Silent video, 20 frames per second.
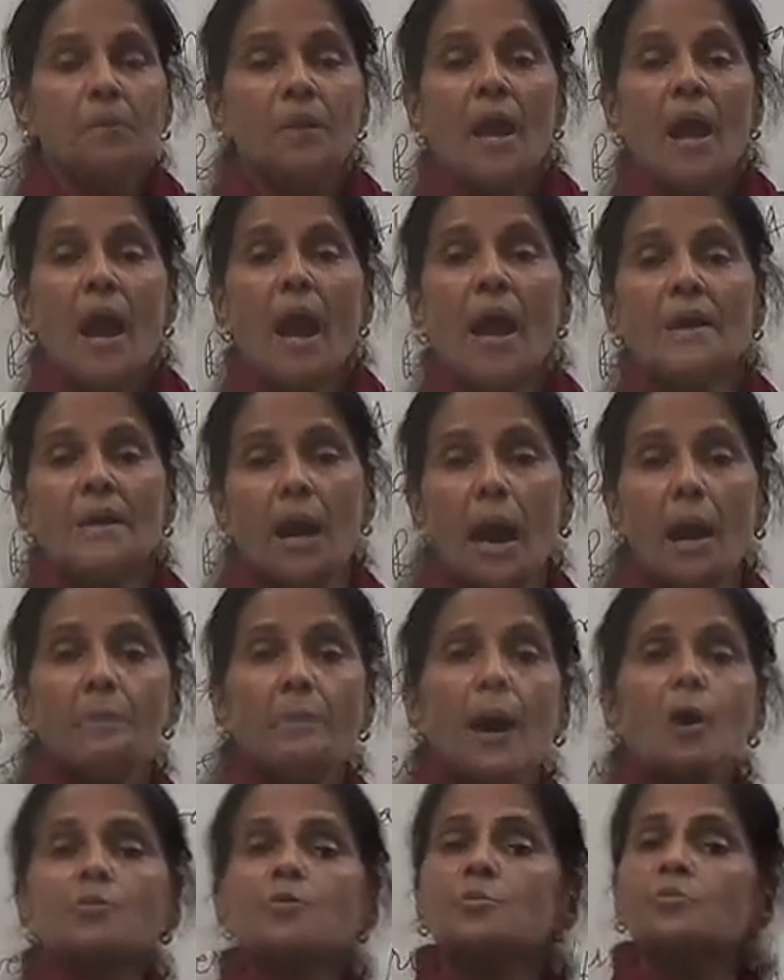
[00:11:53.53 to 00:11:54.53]
and
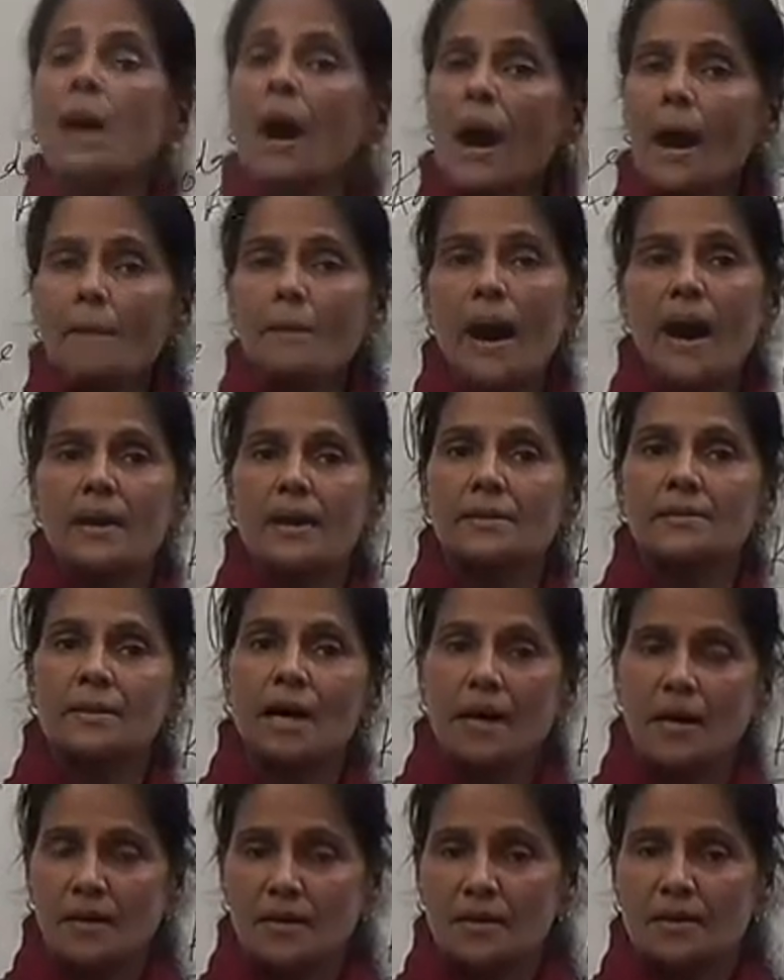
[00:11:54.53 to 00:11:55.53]
about
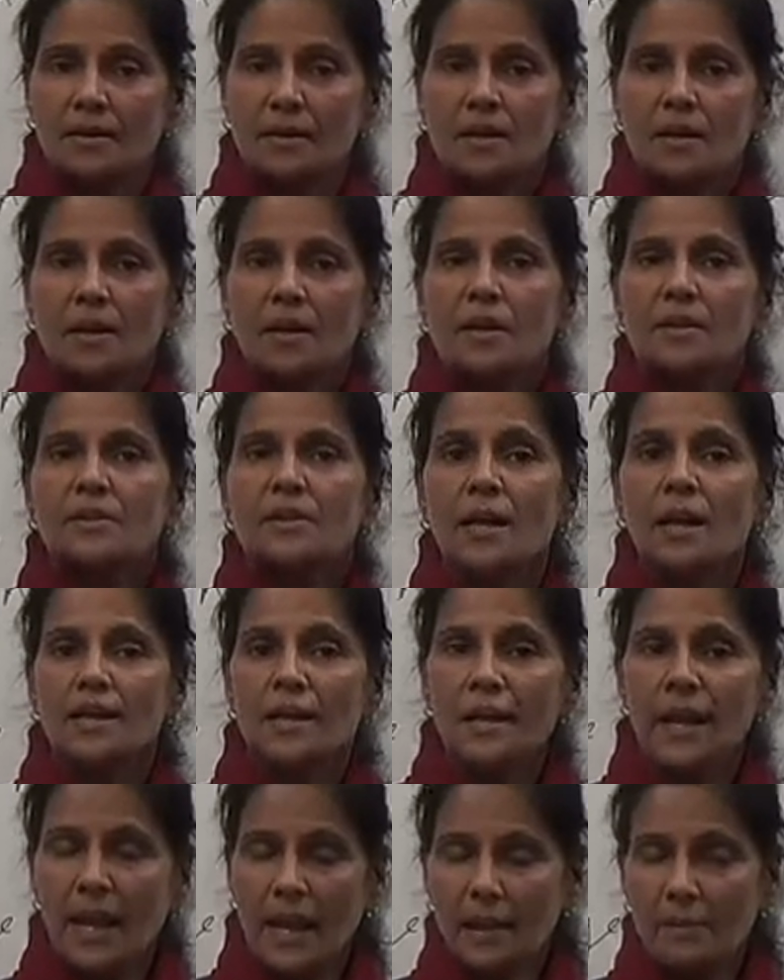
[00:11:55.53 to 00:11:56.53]
Mahabharata the
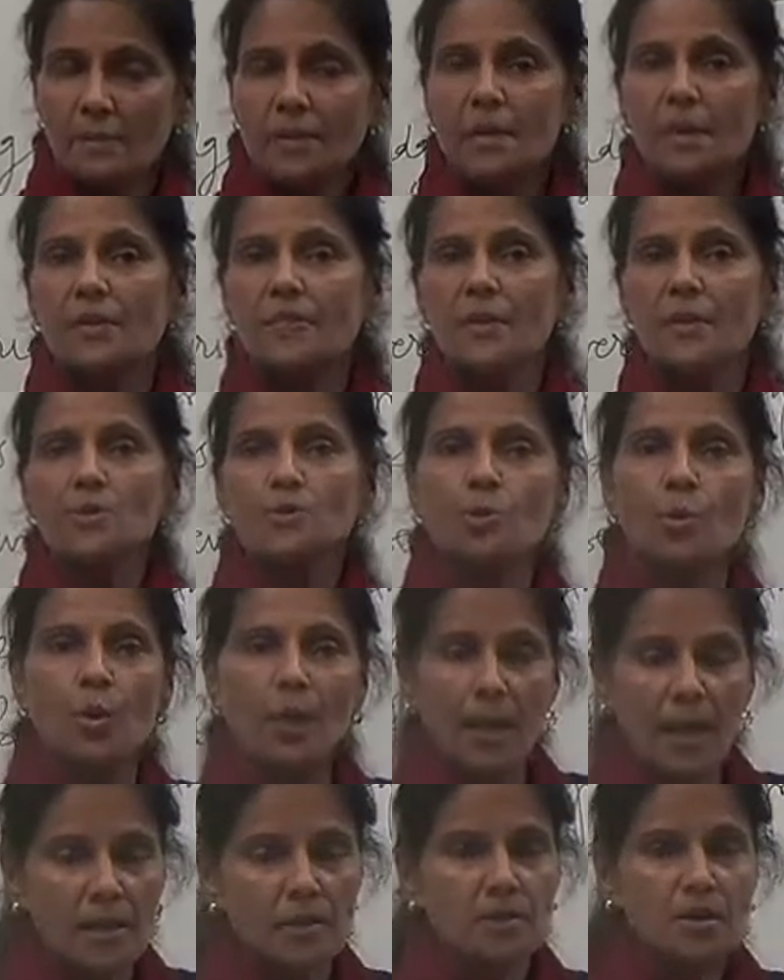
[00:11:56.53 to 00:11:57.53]
name given to
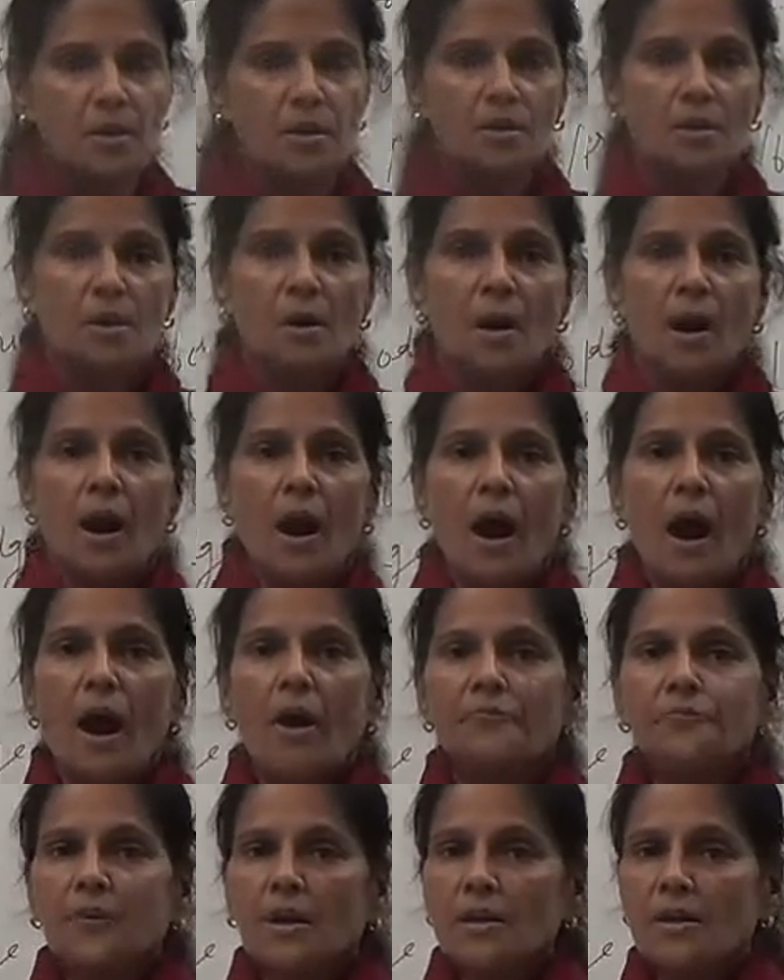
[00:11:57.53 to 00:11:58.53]
it
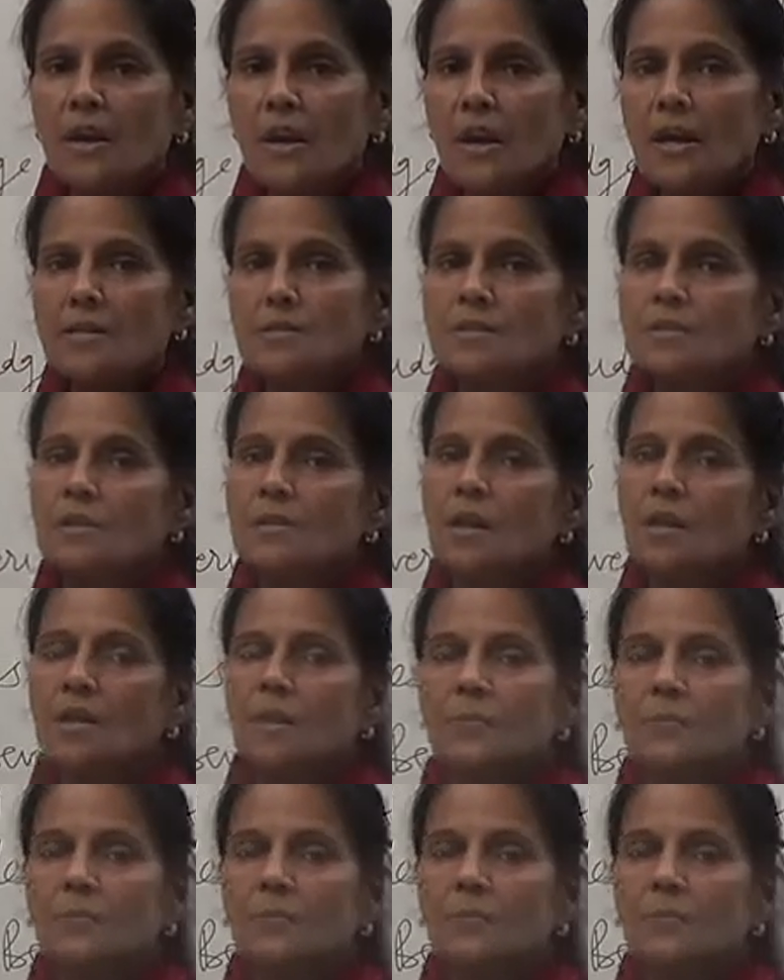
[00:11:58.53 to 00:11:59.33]
after its uh,